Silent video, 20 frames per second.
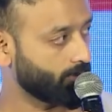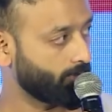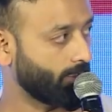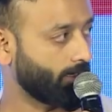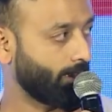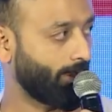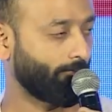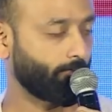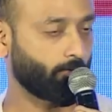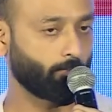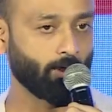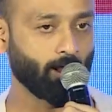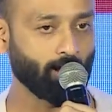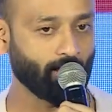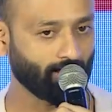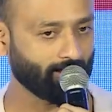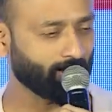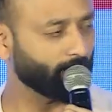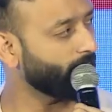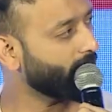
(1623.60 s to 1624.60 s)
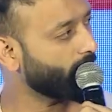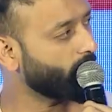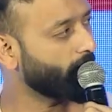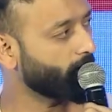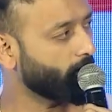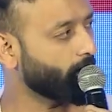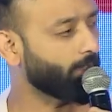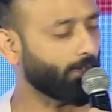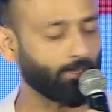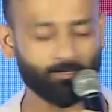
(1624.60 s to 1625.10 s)
there have to, I think we're going
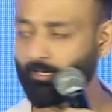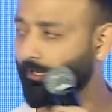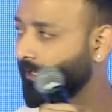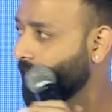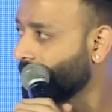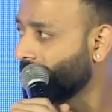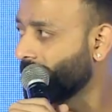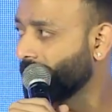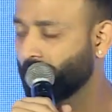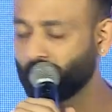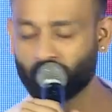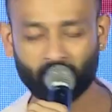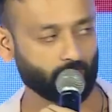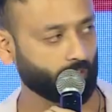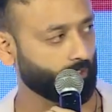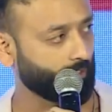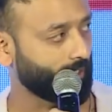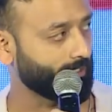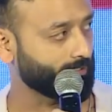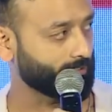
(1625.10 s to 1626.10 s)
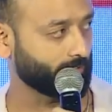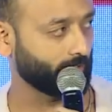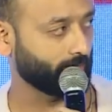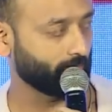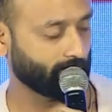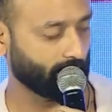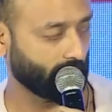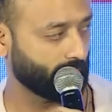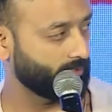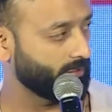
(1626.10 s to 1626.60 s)
the right direction, as Dhruv
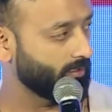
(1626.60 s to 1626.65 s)
said.